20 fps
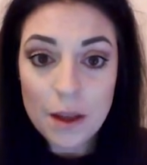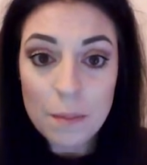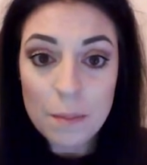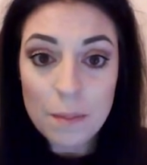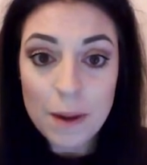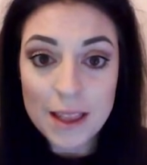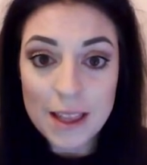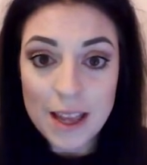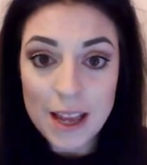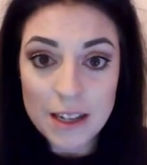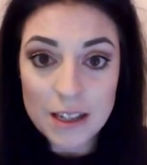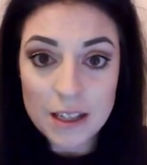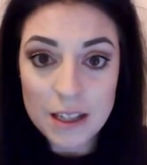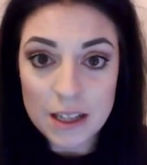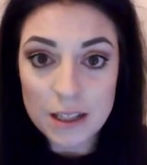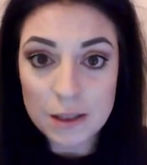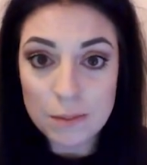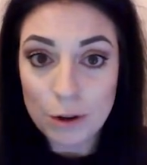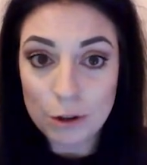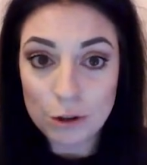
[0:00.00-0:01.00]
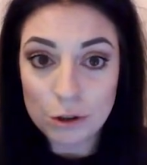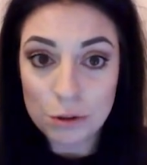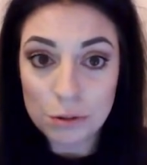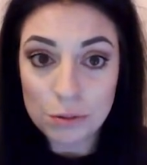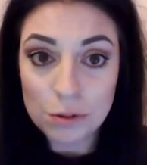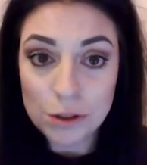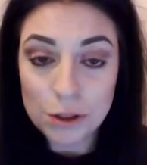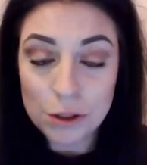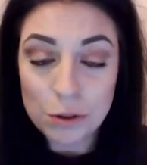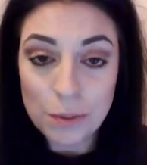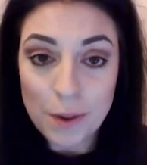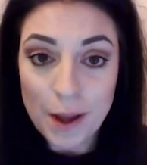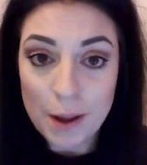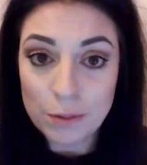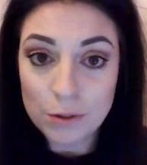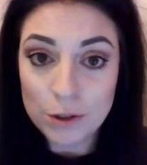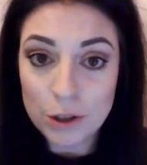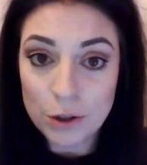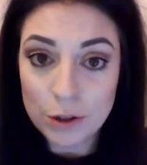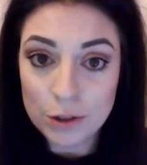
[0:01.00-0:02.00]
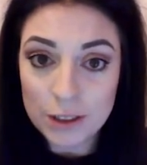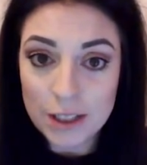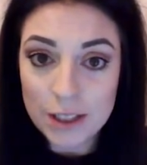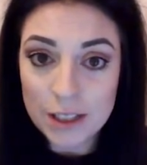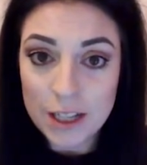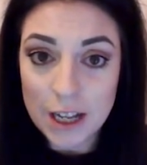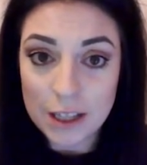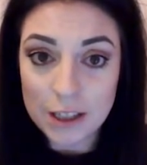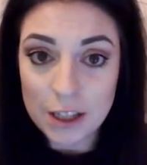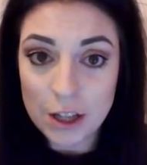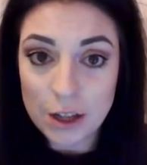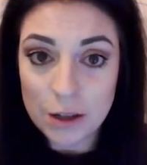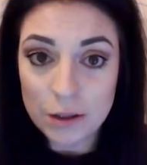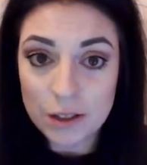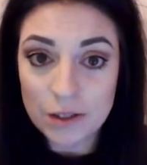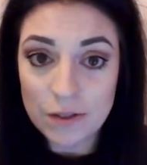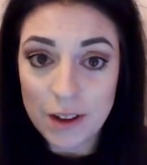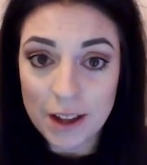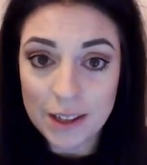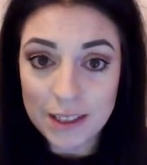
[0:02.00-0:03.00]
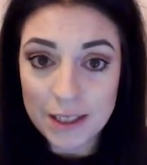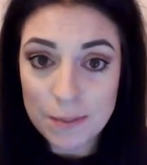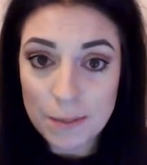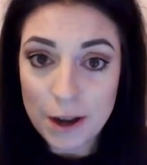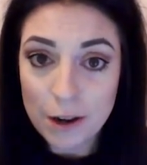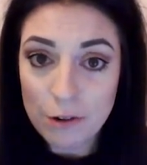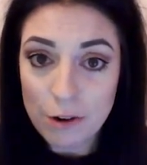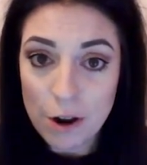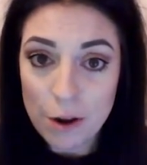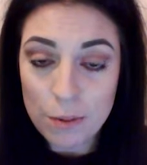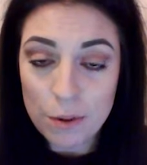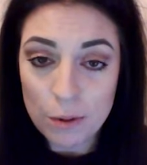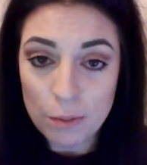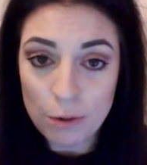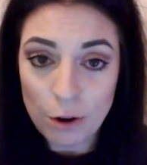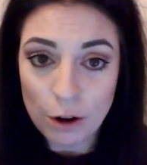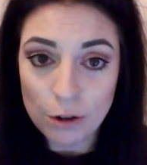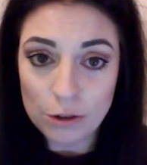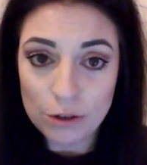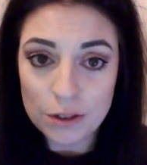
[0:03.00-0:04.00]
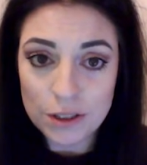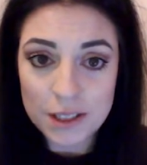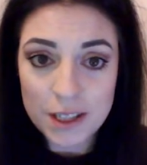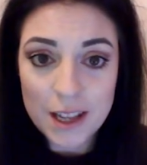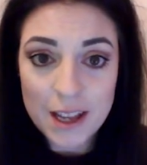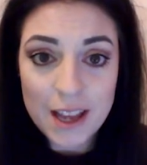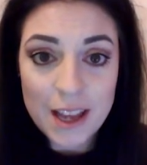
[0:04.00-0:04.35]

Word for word: By the end of this module, you'll be able to understand the use of antimicrobial products